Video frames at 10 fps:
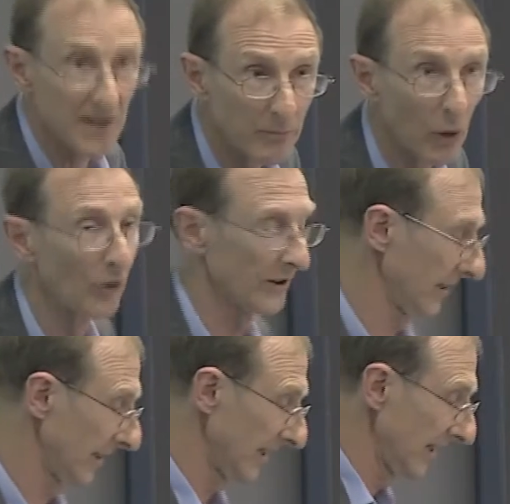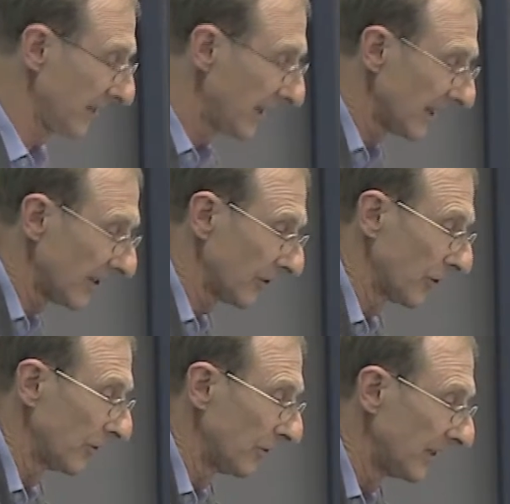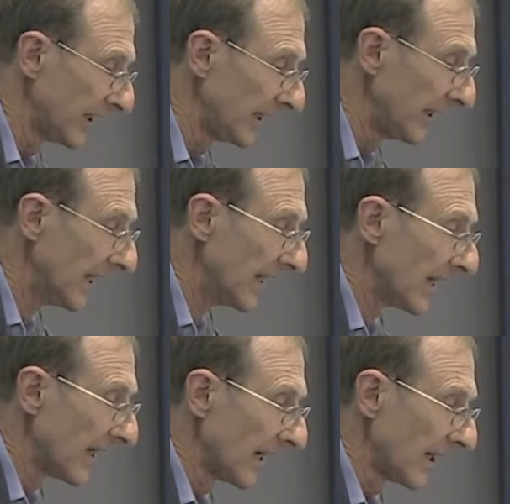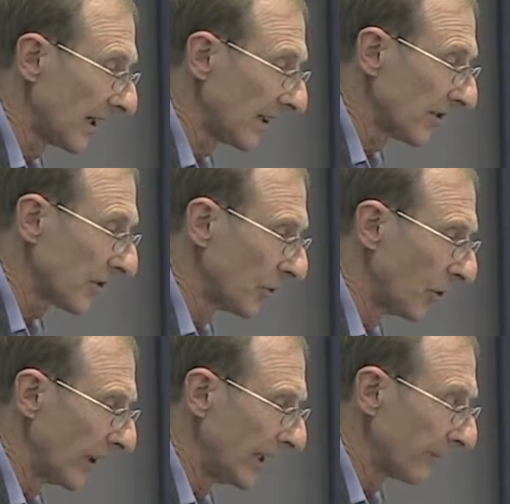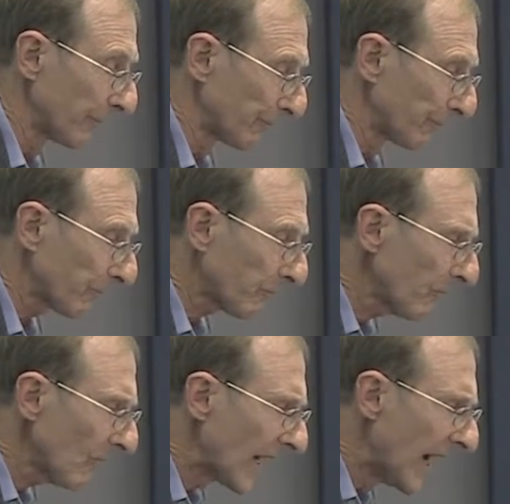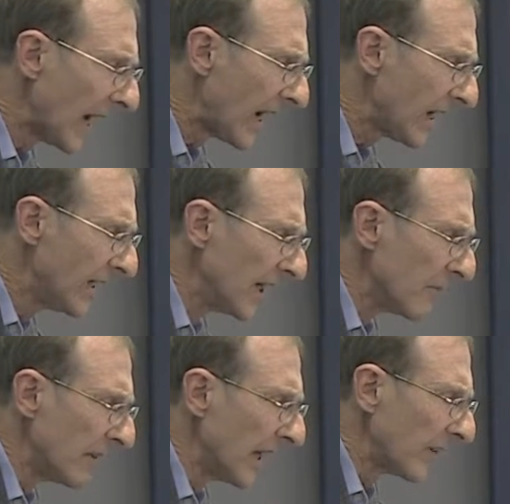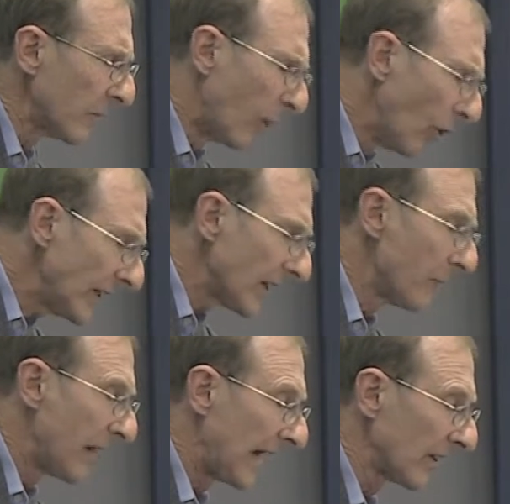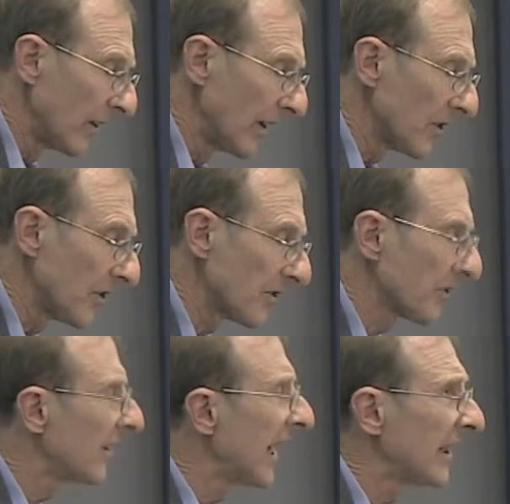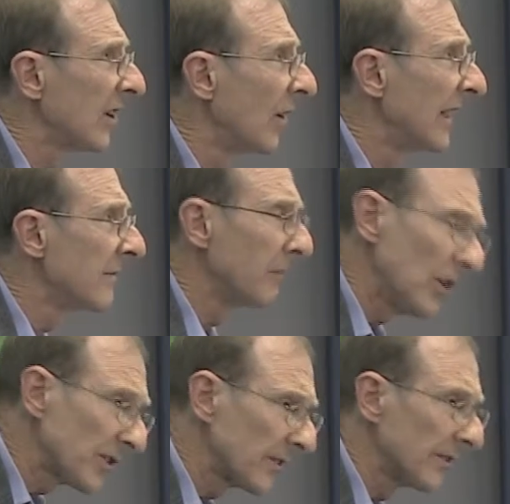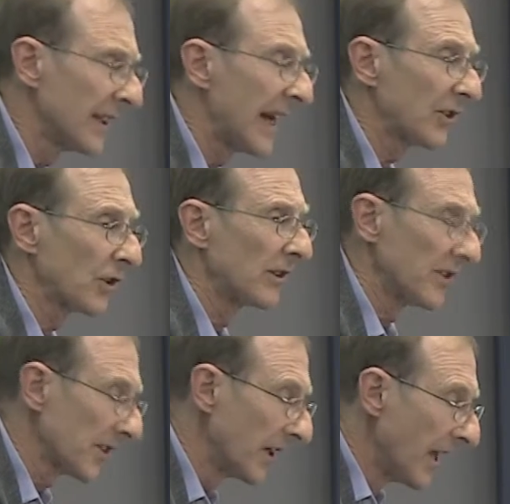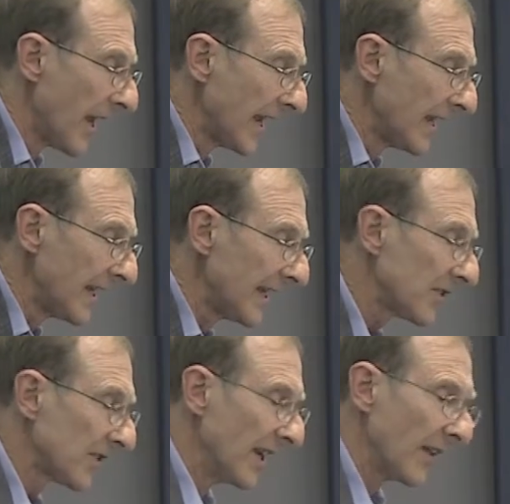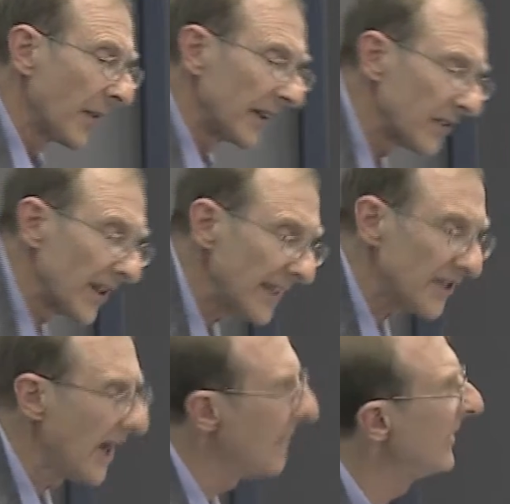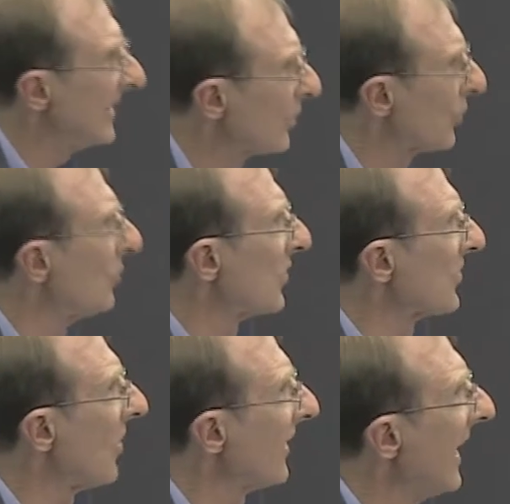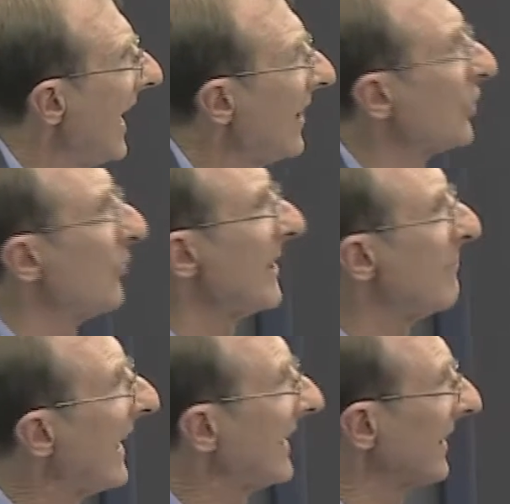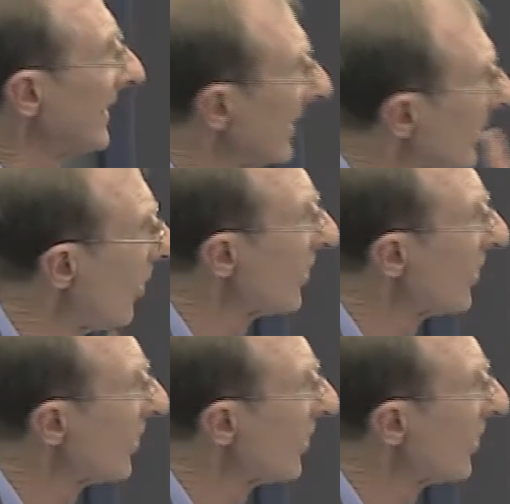That's important uh, uh to the uh, story. Uh, but the point about Sukarno and most of the nationalists is that at that time the issue was not how do we make the